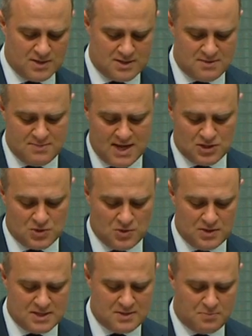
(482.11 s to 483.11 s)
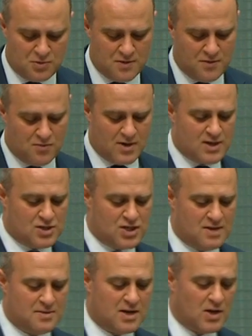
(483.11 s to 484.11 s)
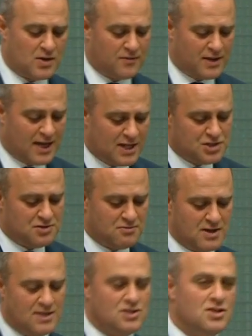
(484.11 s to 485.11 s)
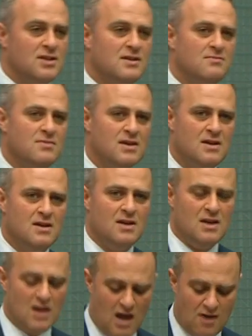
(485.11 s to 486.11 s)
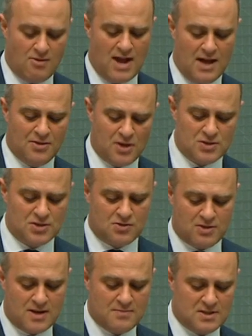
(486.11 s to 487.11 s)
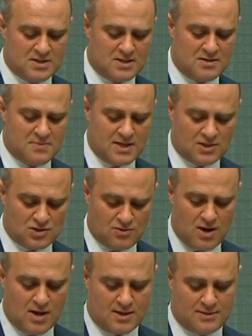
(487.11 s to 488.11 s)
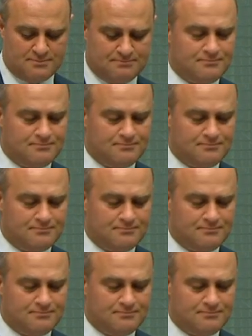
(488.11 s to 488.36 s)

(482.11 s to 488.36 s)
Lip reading: It's to make sure there's approval regime and notification regime around those agreements that are being struck.